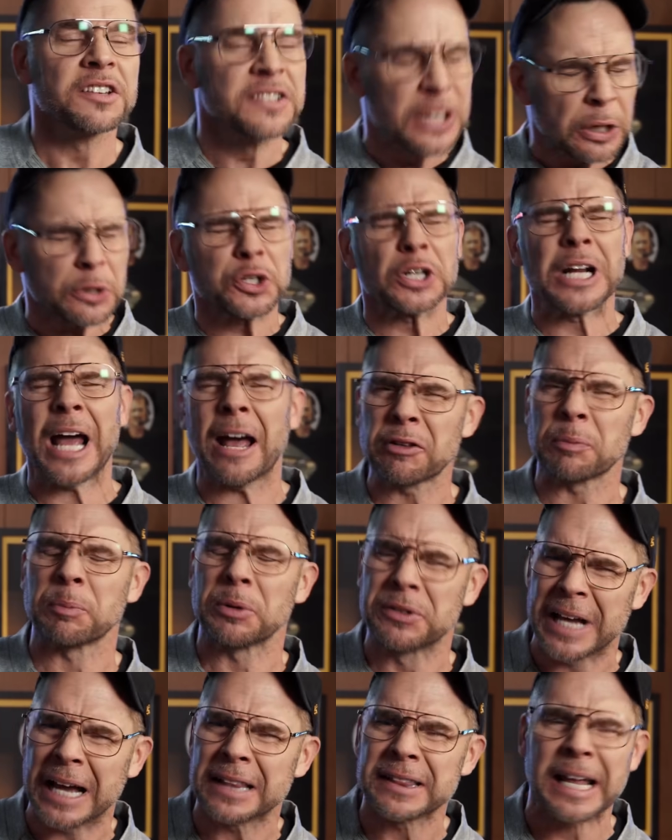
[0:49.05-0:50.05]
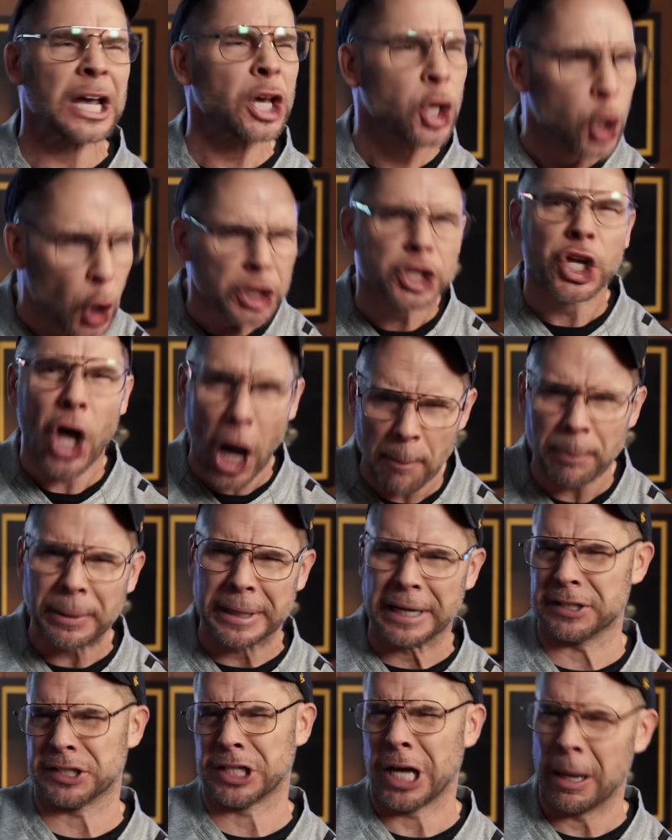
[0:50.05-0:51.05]
The Steelers are going to have to pretend like good
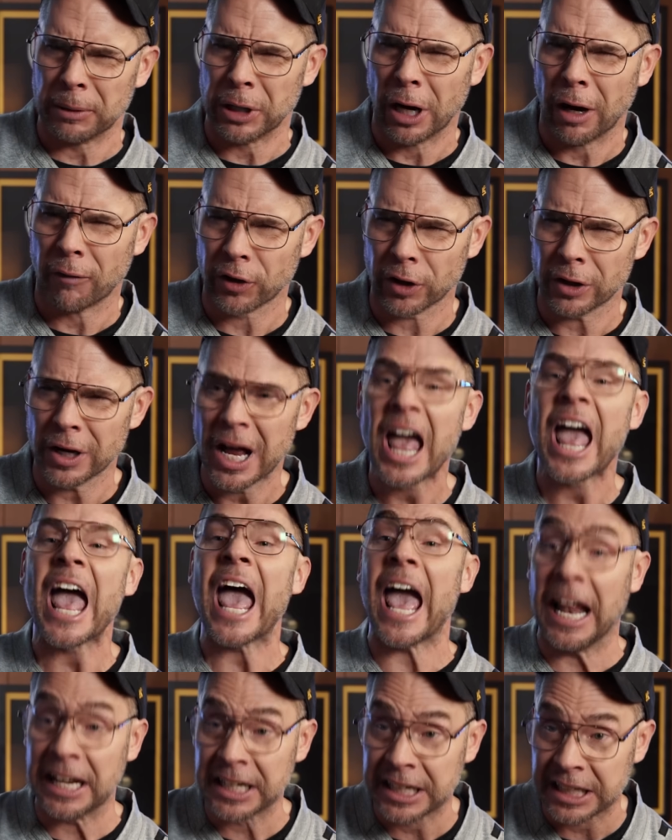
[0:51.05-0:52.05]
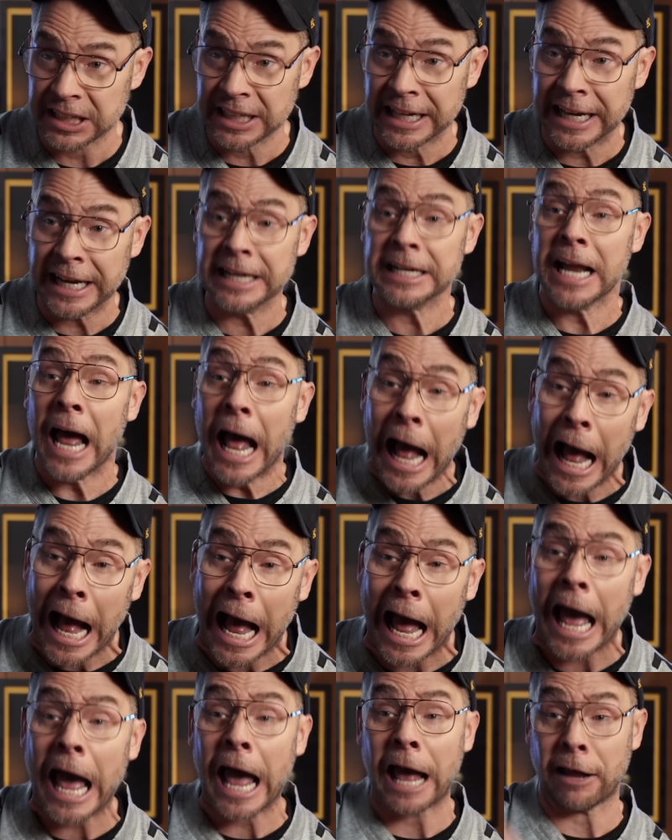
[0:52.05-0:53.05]
company is coming over and clean
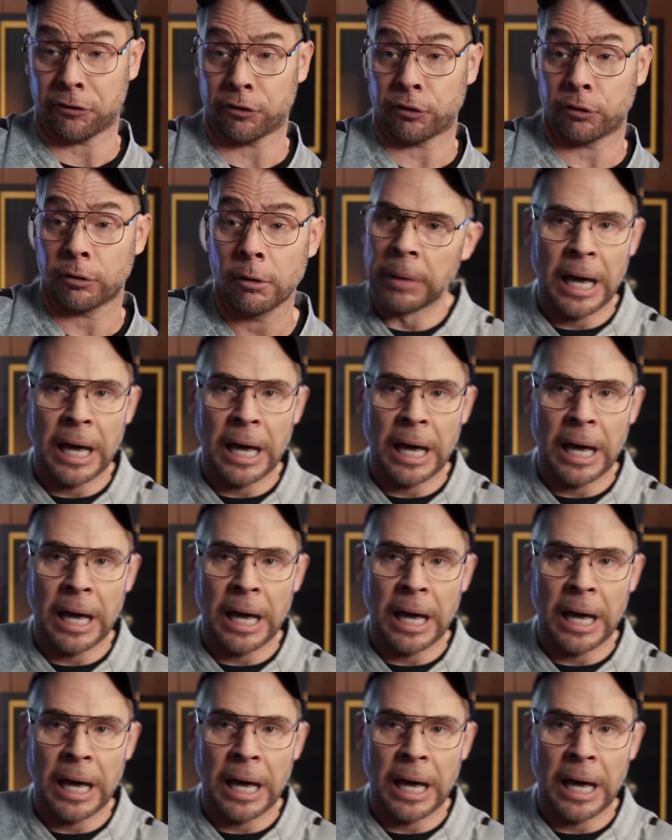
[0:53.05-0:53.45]
Hass.